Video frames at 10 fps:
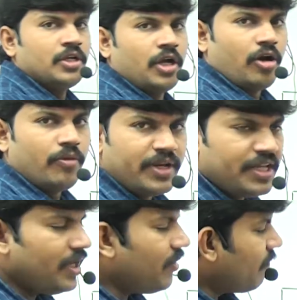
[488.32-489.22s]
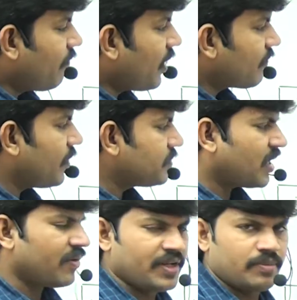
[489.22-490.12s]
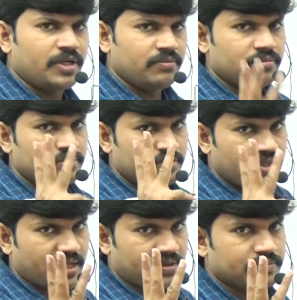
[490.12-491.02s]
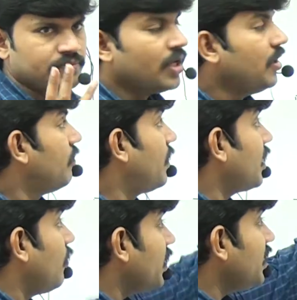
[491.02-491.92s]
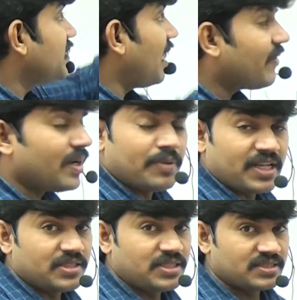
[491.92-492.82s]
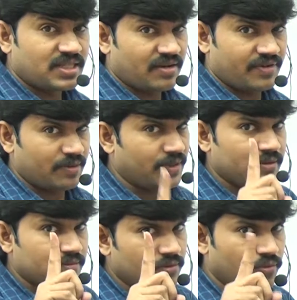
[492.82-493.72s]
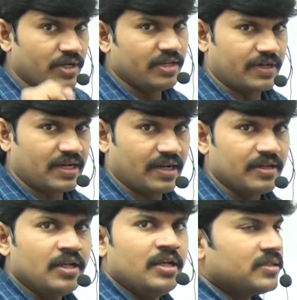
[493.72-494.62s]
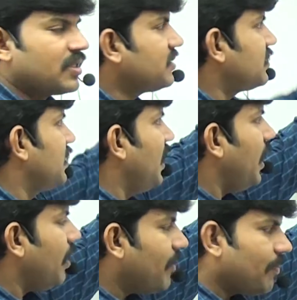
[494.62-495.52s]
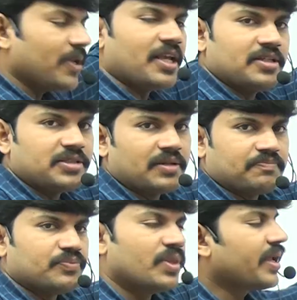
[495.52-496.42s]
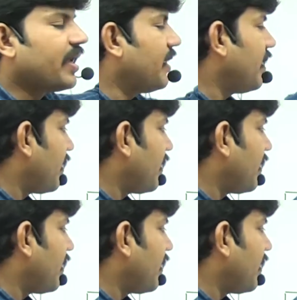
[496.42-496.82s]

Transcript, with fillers: how many platforms are available? Three. But how many Java applications are available? Only one, right? The same application can